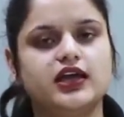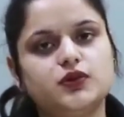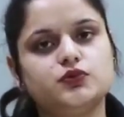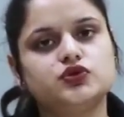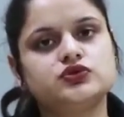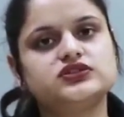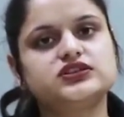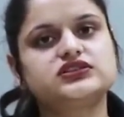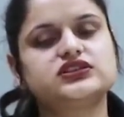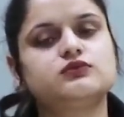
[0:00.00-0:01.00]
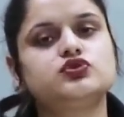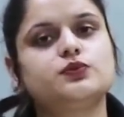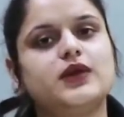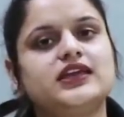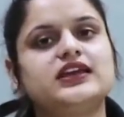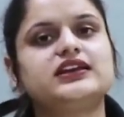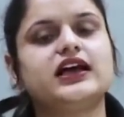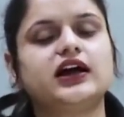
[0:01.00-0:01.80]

immune system, to make it